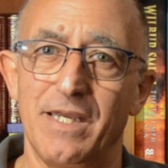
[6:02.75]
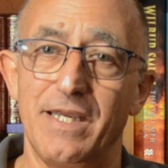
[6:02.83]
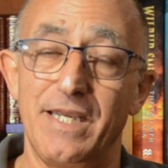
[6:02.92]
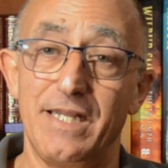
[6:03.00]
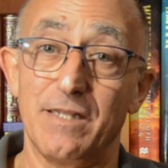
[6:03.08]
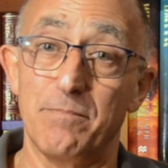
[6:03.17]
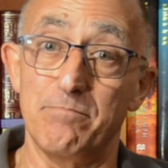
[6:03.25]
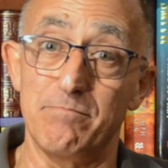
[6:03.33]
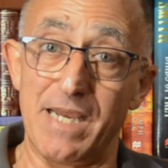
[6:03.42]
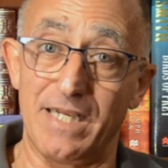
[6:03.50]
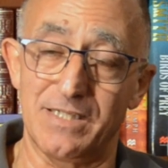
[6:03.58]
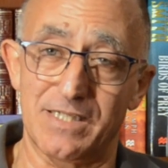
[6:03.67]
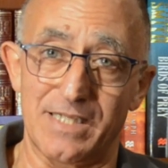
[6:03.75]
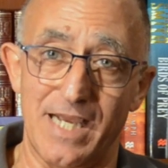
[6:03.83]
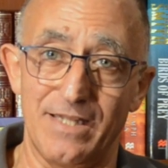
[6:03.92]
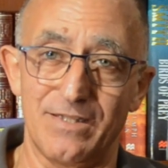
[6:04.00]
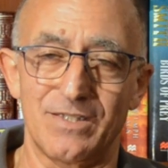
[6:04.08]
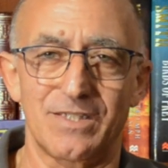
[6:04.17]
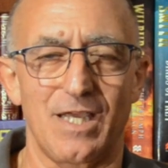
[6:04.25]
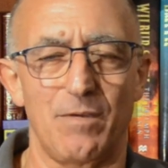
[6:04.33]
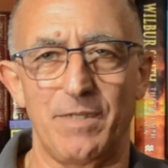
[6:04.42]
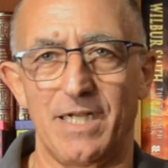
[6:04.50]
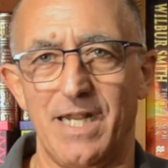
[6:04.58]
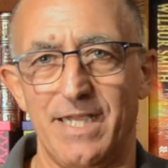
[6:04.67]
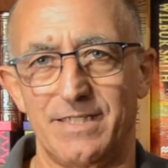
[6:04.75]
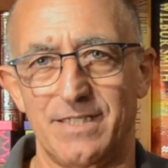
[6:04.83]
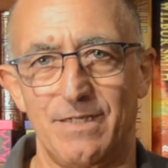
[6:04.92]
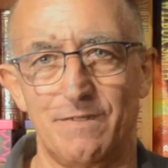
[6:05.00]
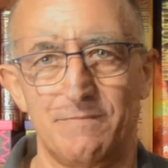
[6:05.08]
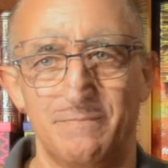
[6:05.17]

in the main set that's coming later.